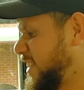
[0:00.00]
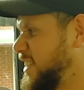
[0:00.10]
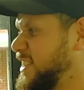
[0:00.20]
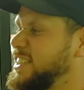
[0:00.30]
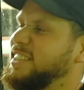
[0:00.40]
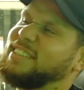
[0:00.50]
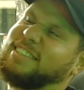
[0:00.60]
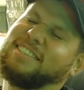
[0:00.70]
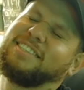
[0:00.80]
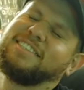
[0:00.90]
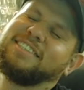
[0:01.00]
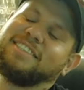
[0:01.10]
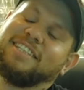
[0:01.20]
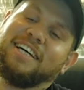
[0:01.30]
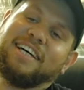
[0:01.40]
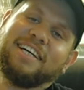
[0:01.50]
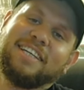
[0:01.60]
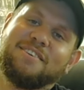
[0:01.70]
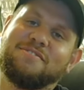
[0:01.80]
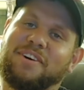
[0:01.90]
on
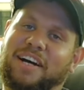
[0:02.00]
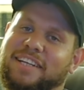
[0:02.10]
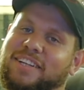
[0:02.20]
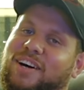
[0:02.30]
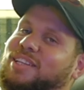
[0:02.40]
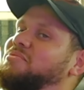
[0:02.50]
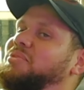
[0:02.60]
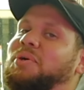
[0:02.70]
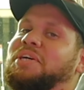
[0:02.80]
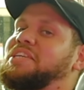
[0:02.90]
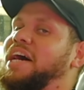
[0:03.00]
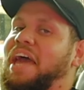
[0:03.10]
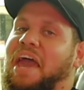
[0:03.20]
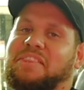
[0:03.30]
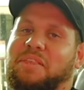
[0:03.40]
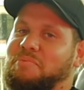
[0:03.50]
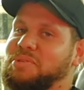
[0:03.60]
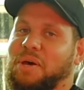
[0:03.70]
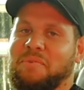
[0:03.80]
The fucking Island Boys. I hate them so